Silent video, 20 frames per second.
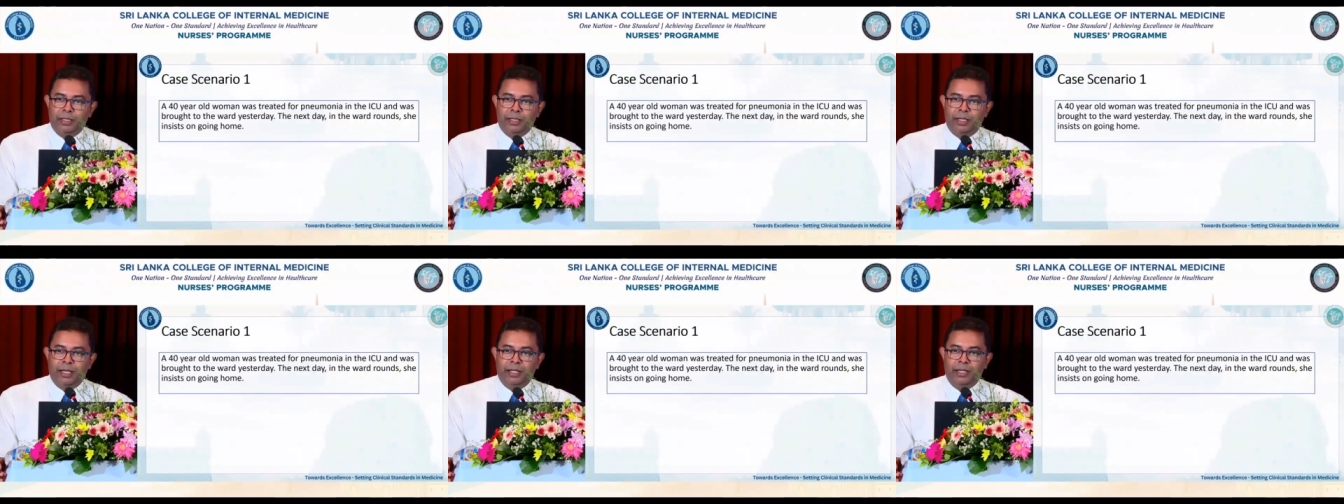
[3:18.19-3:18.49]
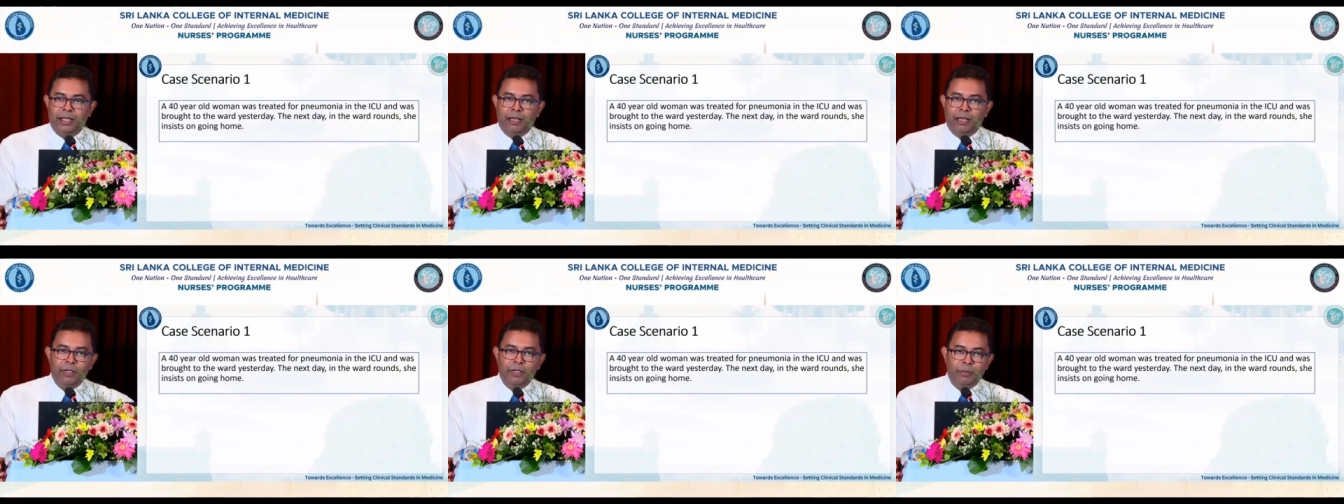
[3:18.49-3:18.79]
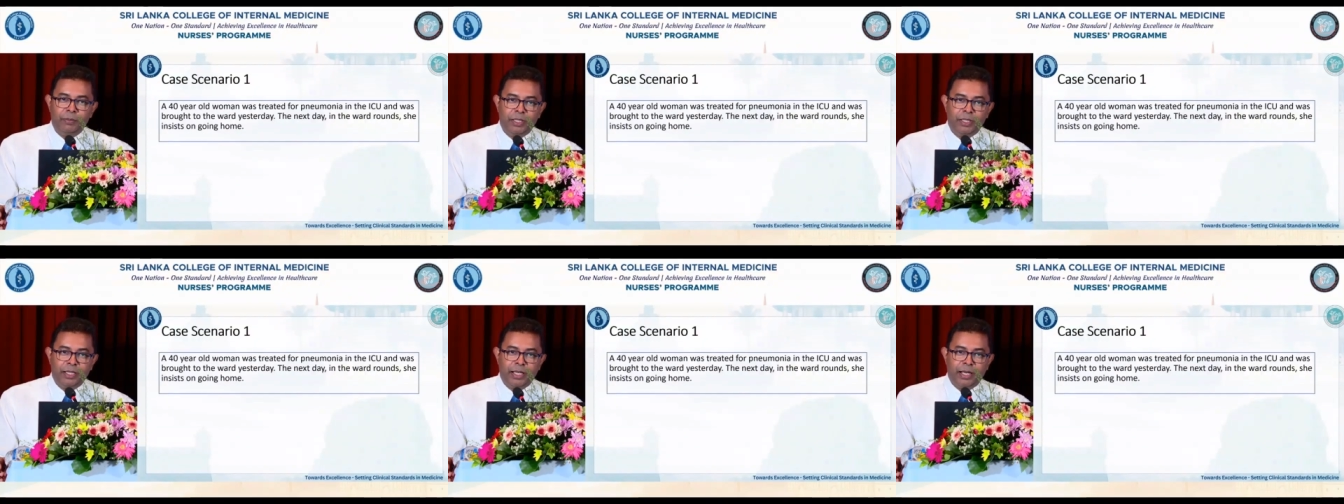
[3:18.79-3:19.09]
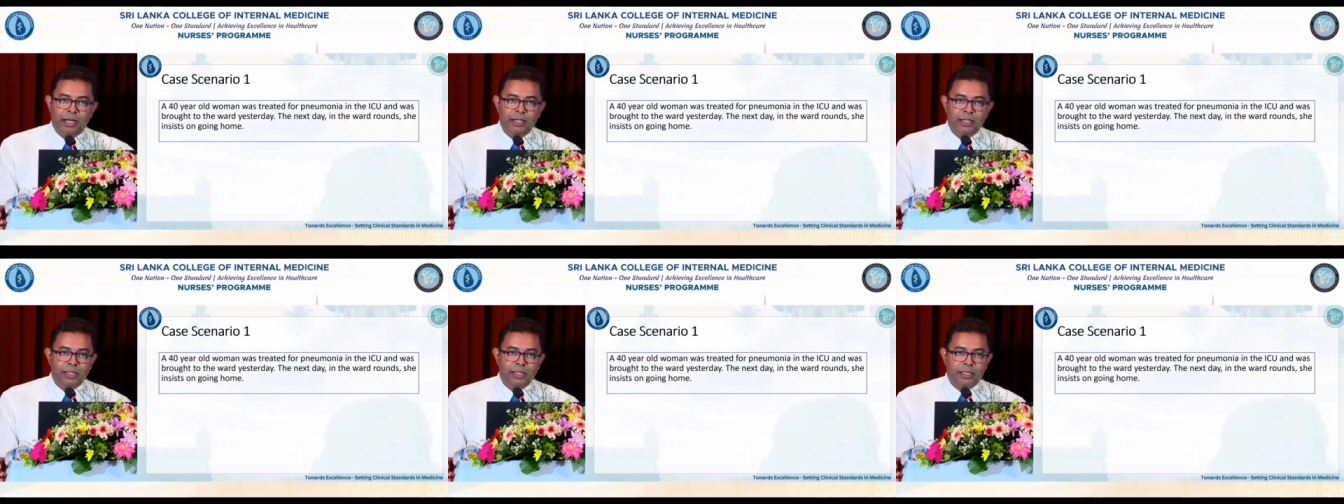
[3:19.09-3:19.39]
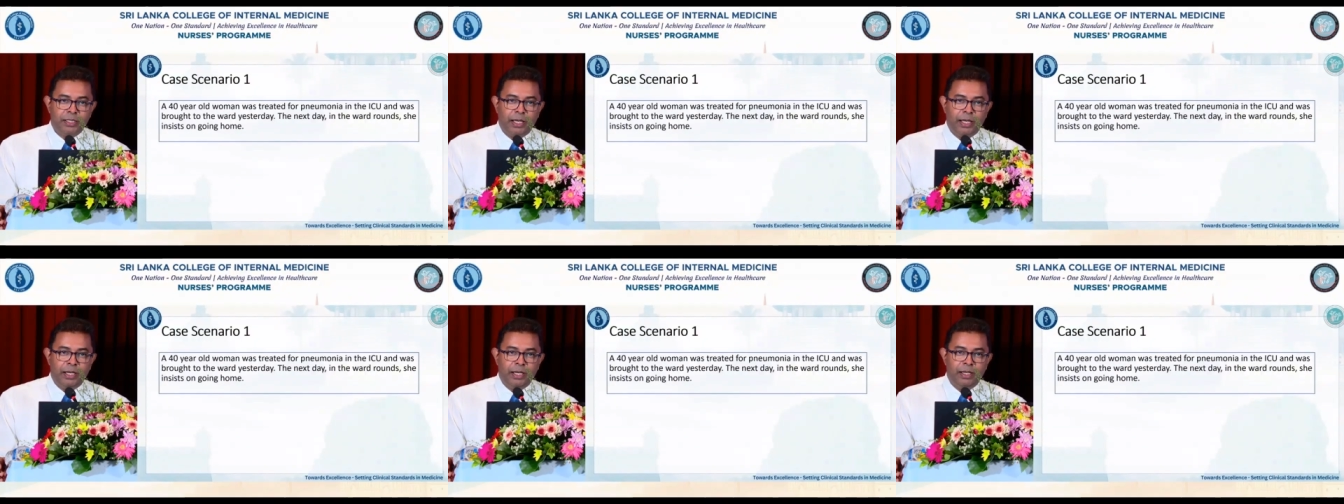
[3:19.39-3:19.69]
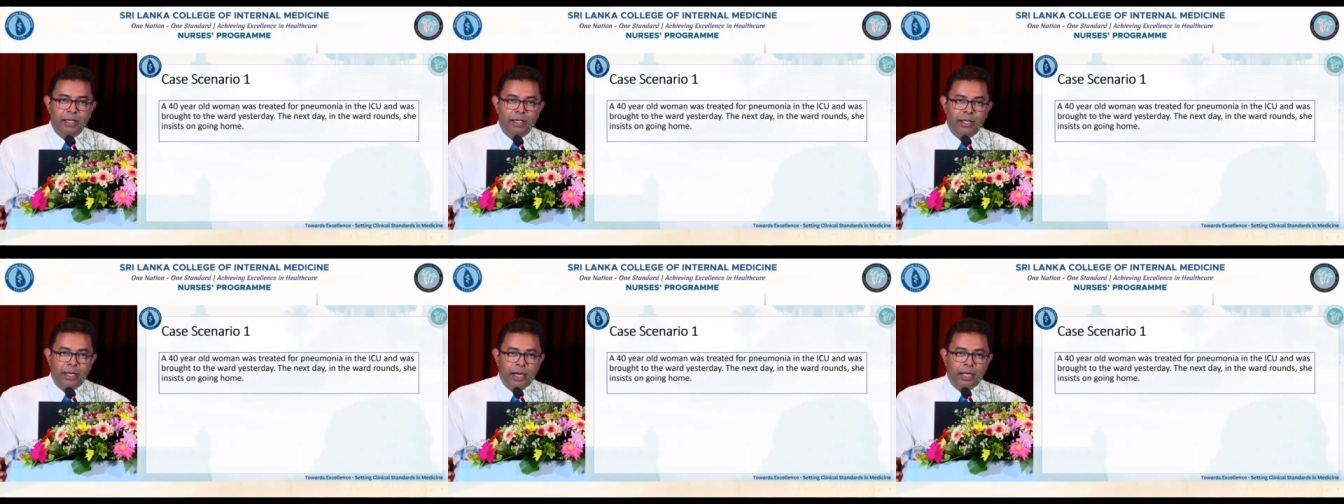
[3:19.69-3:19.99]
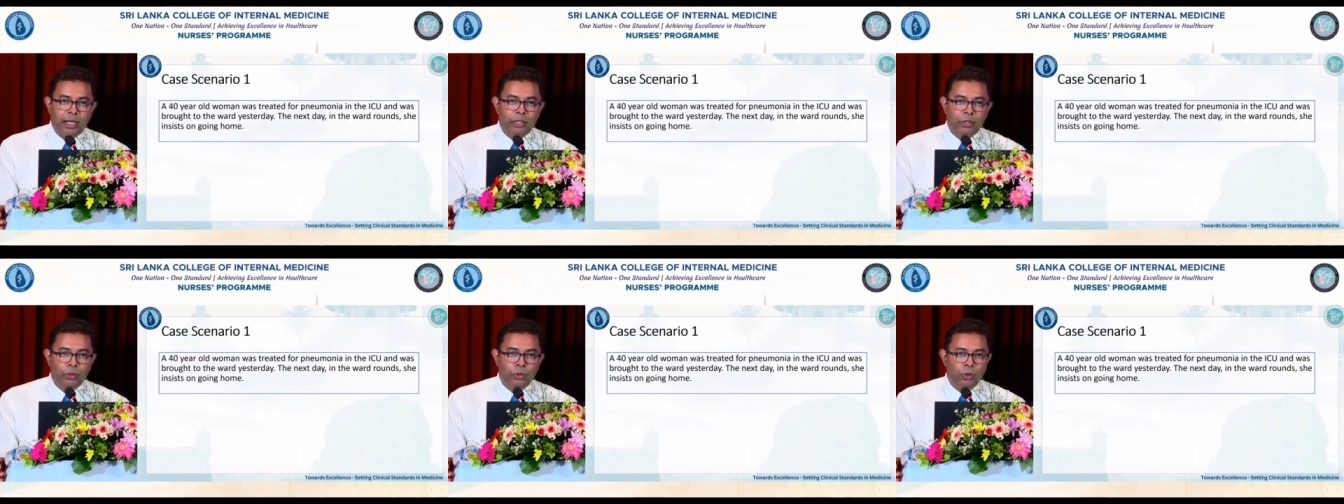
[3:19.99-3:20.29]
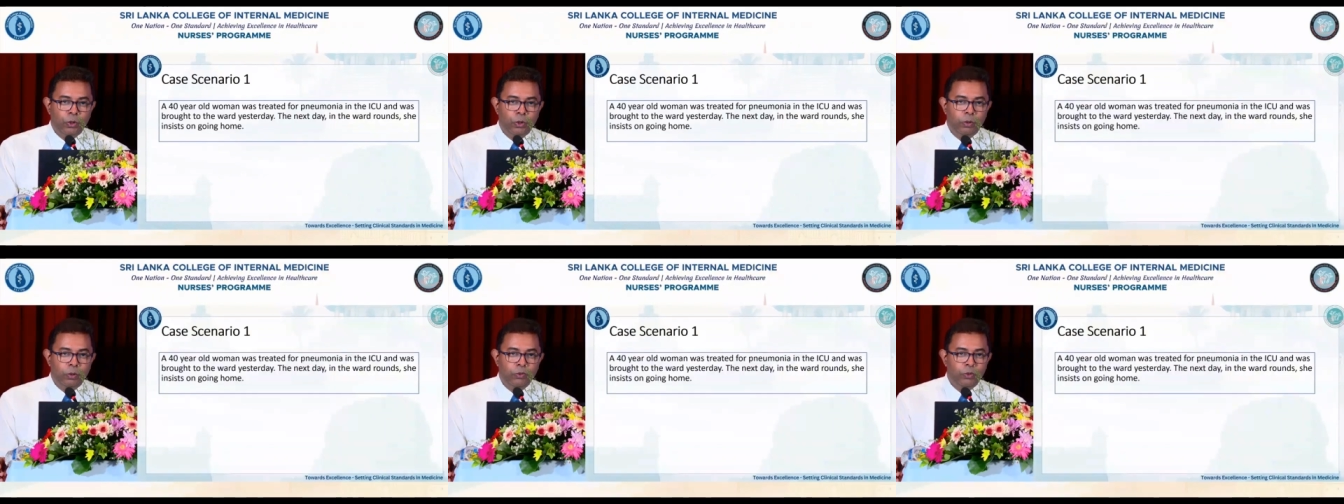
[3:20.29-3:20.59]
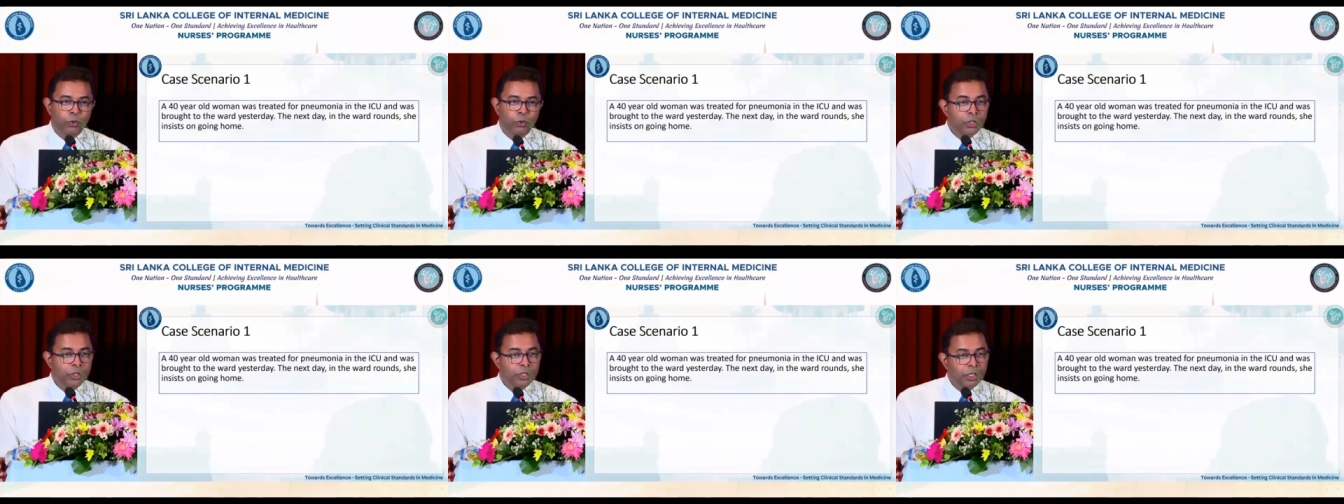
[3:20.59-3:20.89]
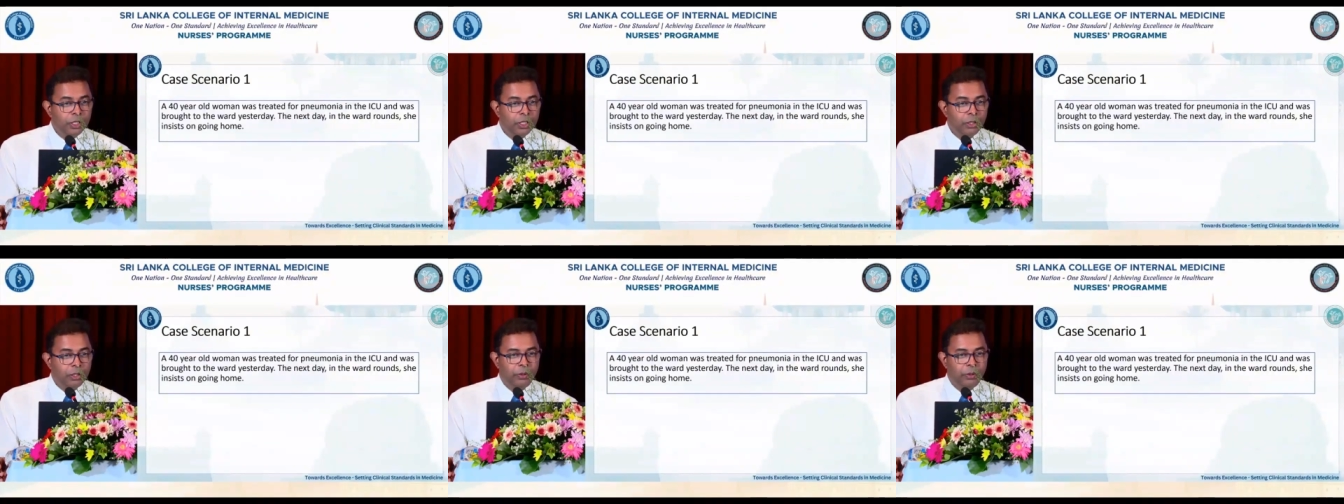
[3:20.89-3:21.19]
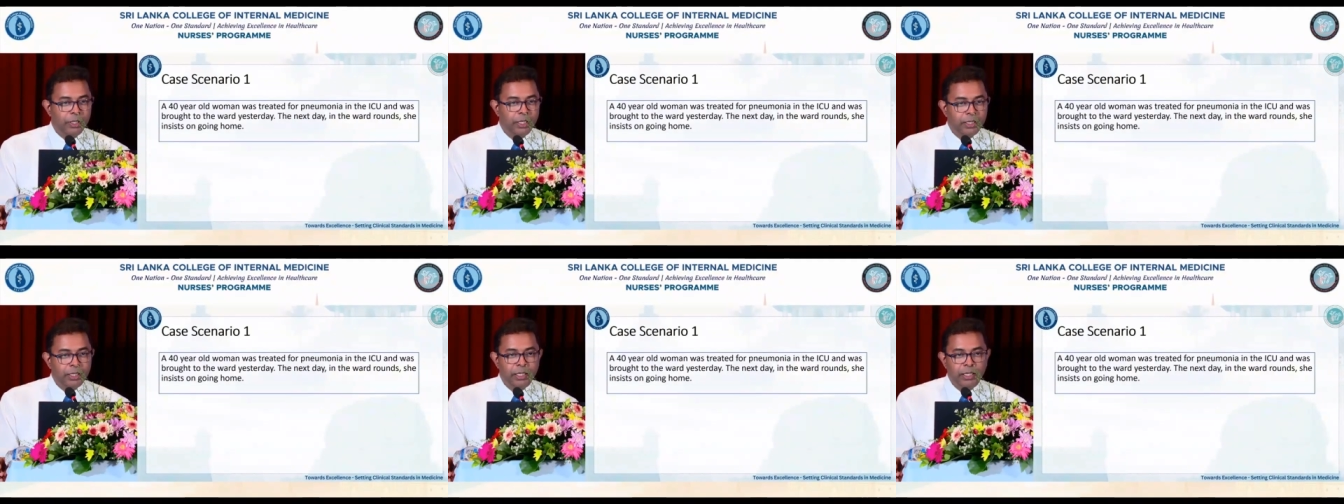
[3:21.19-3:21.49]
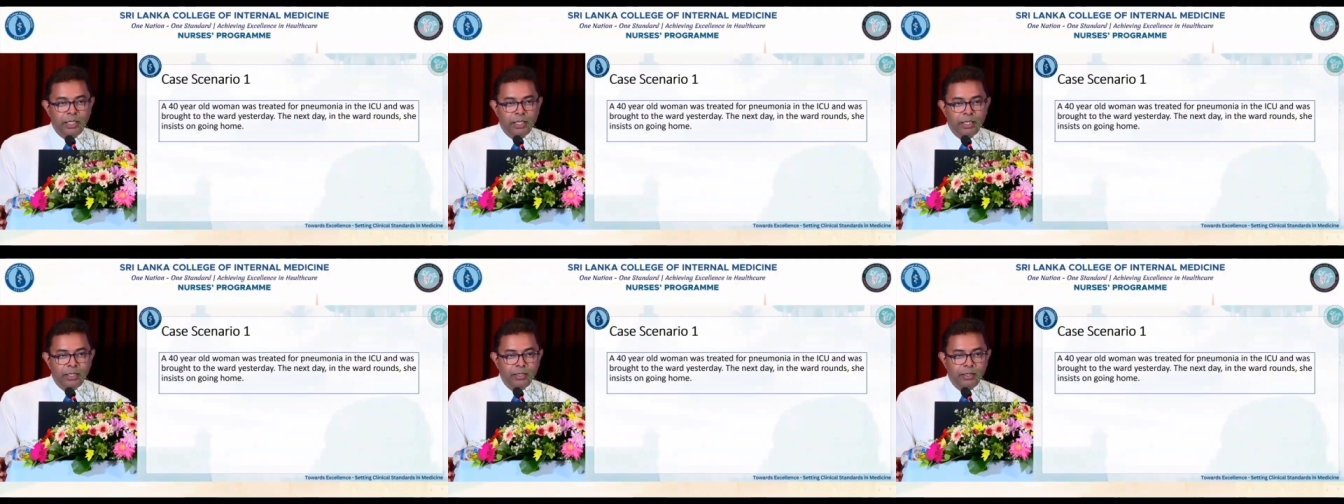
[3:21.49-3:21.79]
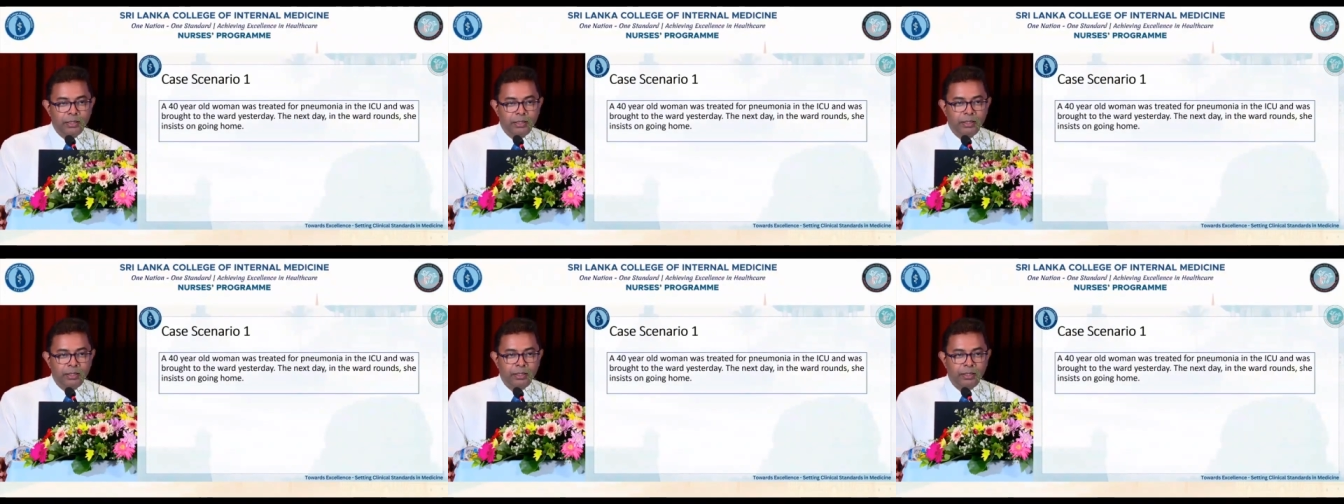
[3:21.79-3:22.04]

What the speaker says: And there will be a young child at home who is alone, a teenager.